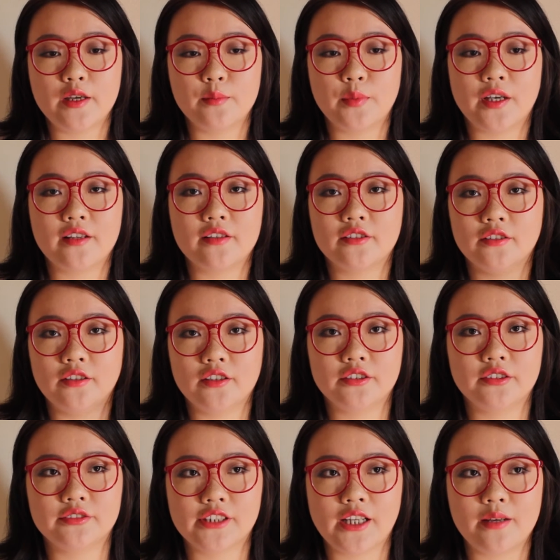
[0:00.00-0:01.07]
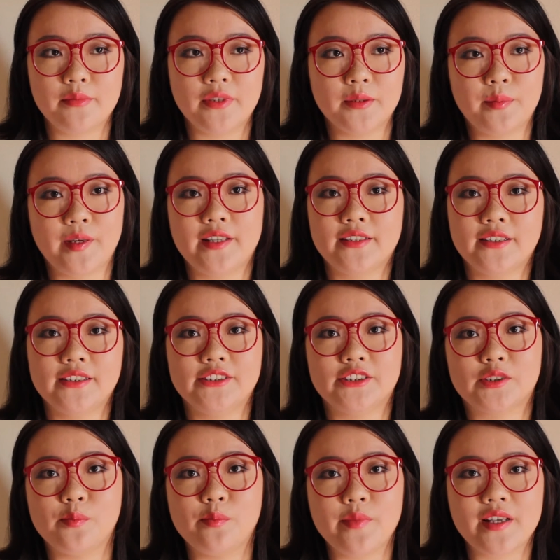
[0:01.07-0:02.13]
because a lot of the time I basically
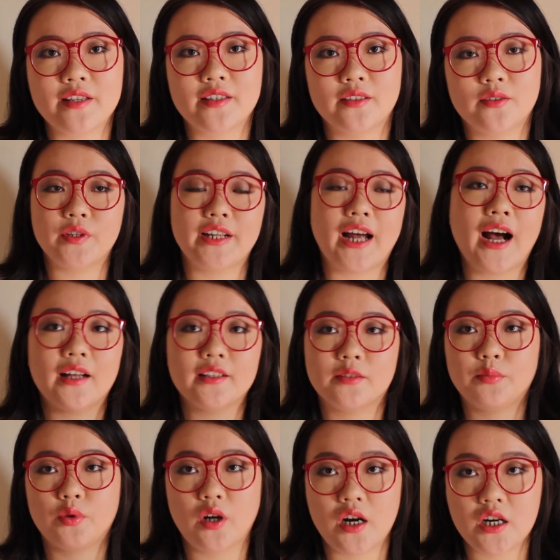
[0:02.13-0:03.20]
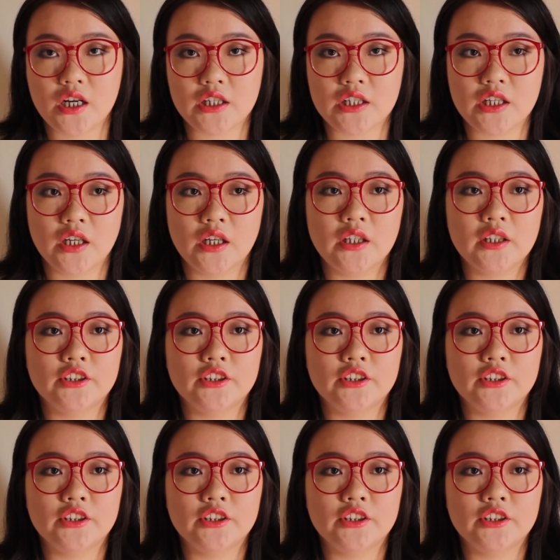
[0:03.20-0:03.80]
just mix it with other product